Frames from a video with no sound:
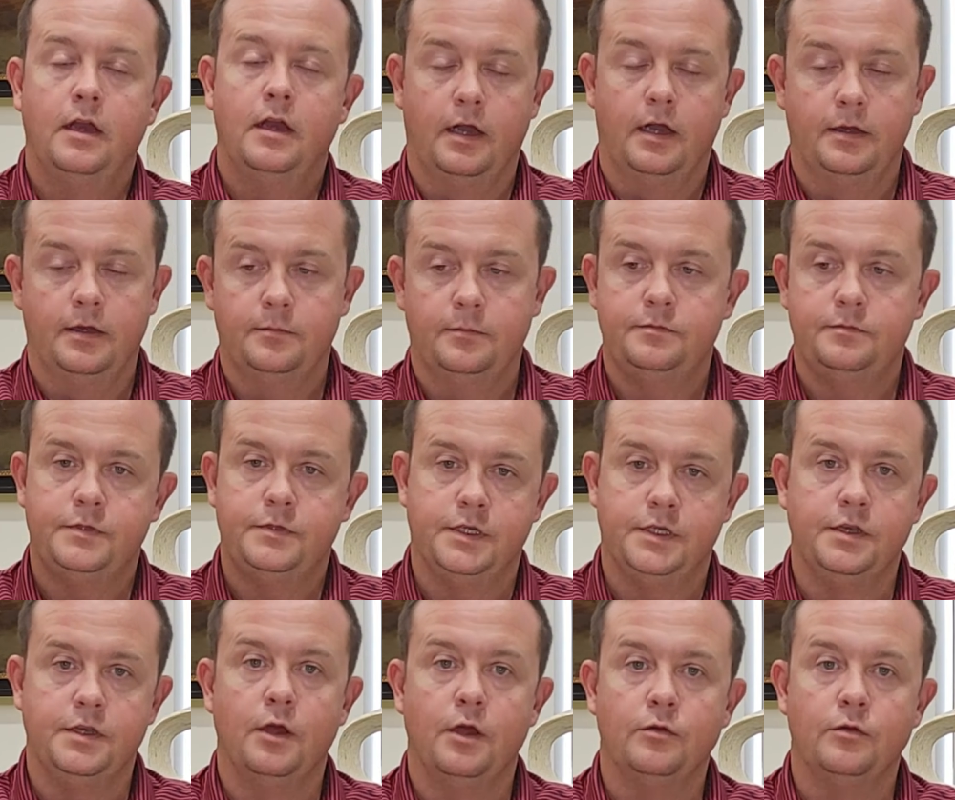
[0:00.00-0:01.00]
to
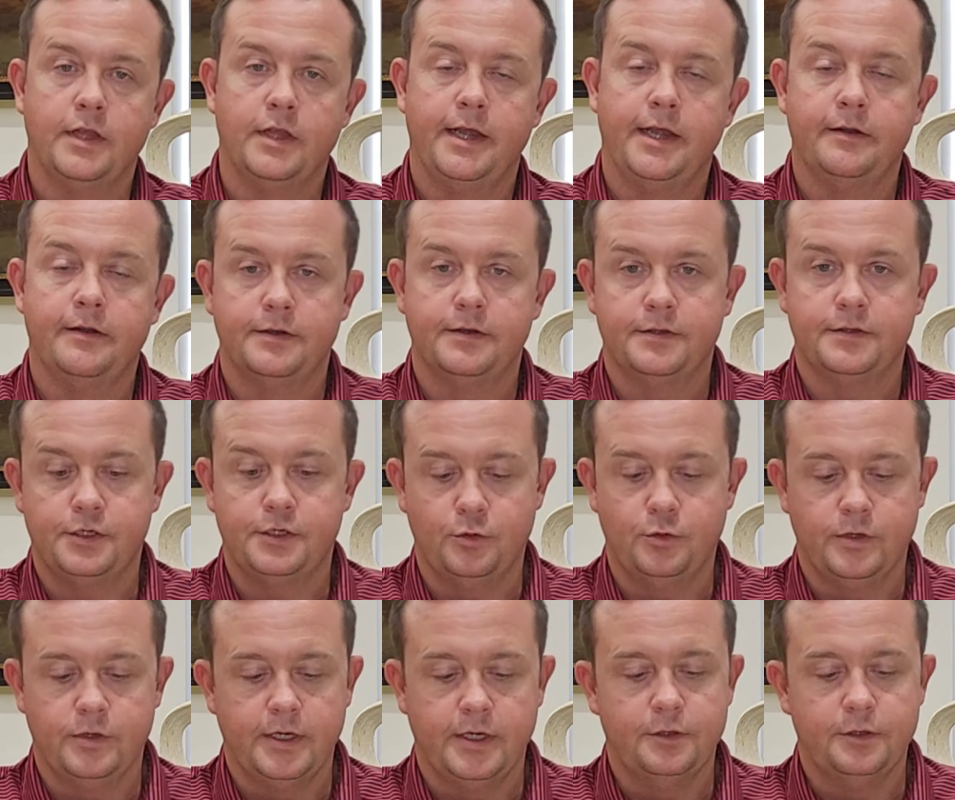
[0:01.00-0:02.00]
know the areas that
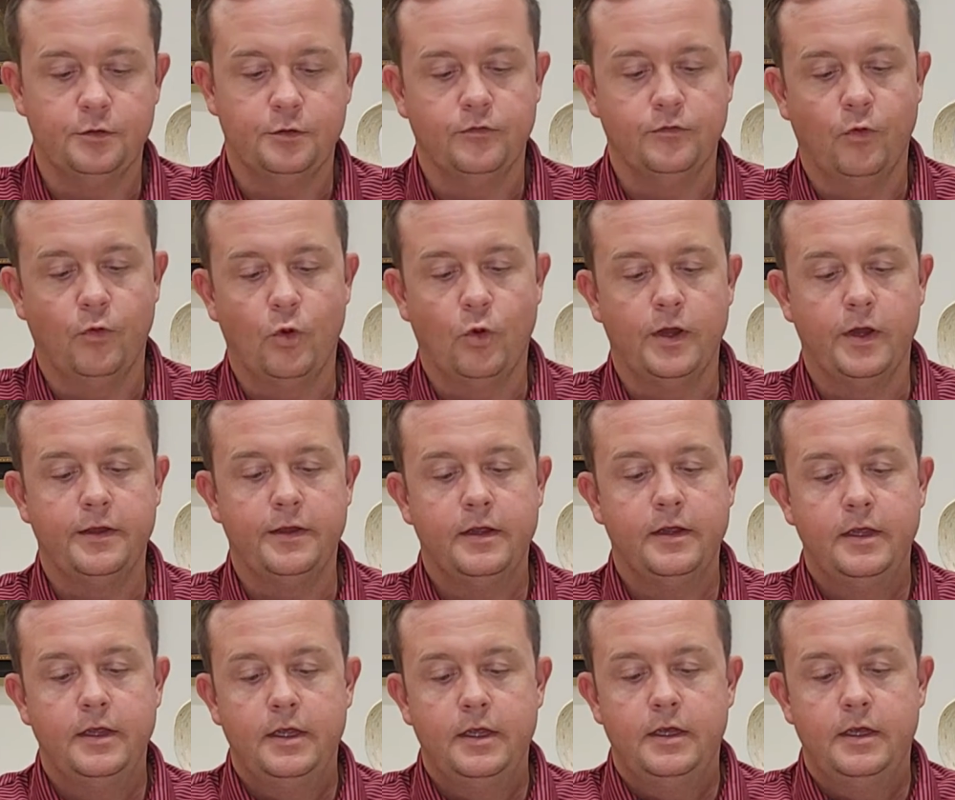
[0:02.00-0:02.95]
you would need to avoid.